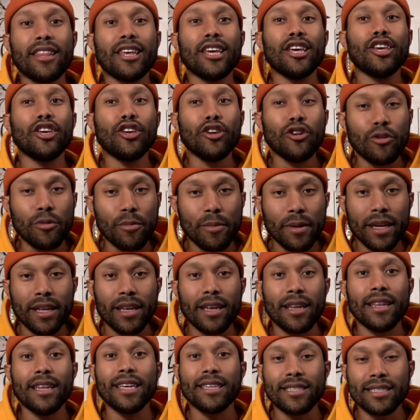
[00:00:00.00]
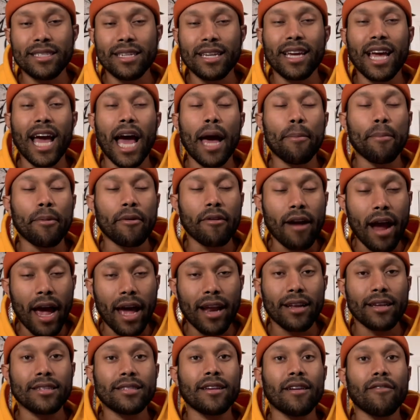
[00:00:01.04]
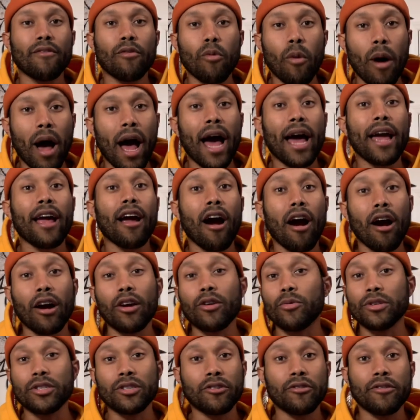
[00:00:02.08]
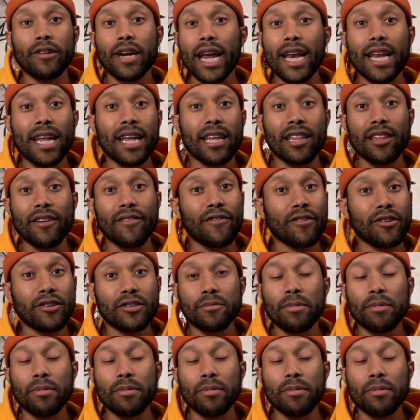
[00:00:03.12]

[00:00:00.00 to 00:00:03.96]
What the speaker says: The human mystic apparatus of why art was created in the first